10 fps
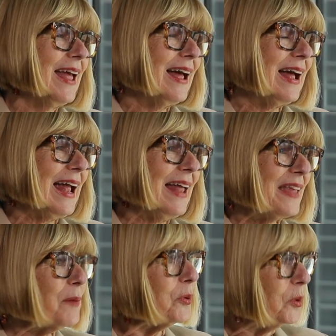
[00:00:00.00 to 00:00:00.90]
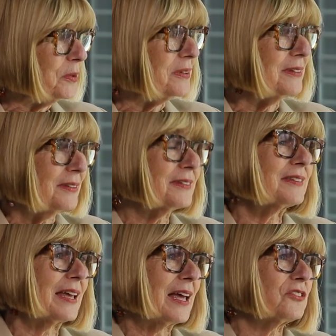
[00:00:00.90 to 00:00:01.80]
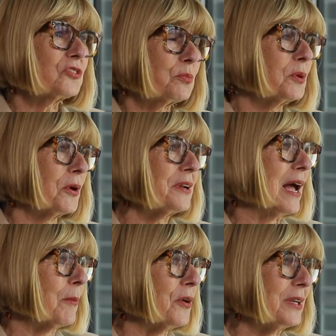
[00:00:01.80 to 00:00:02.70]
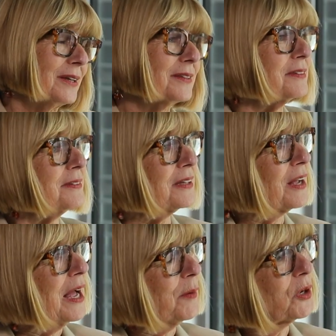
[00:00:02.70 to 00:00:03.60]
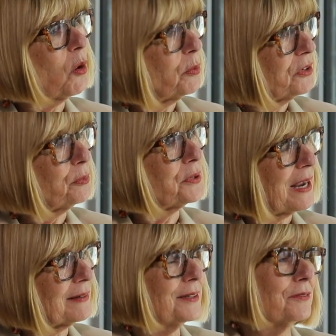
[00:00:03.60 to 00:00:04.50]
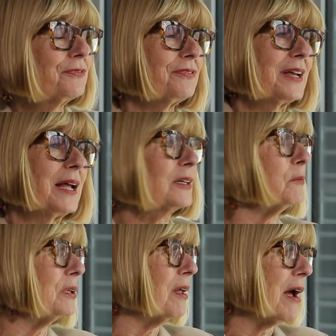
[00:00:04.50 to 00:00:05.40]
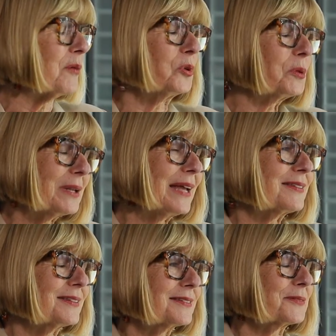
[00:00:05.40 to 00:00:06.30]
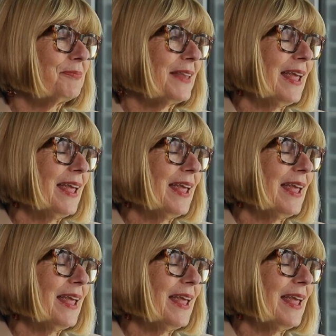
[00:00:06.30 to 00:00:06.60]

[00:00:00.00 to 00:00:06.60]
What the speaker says: And that purpose is to promote harmonious, cooperative, productive and compliant workplaces.